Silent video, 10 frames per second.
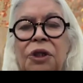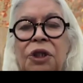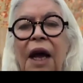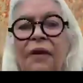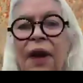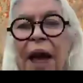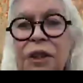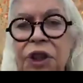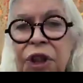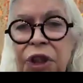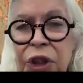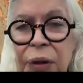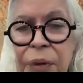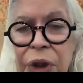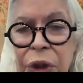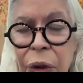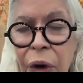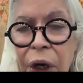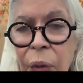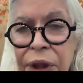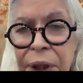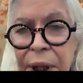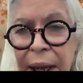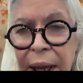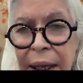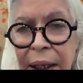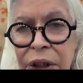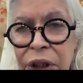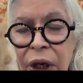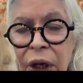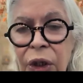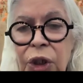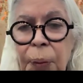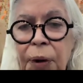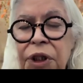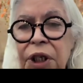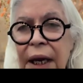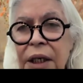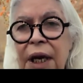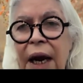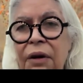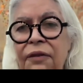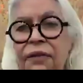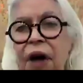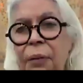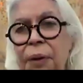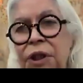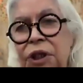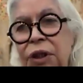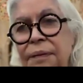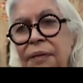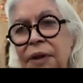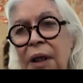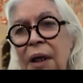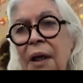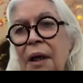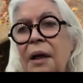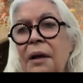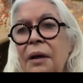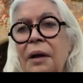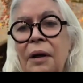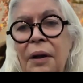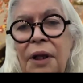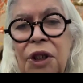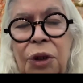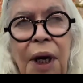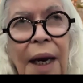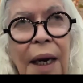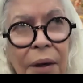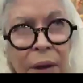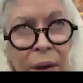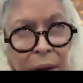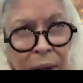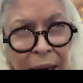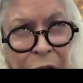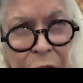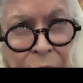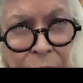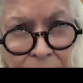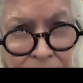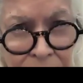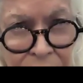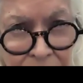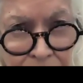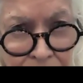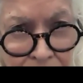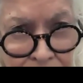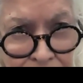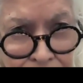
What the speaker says: to have our systems join with theirs to protect our environments. The Australian national symbol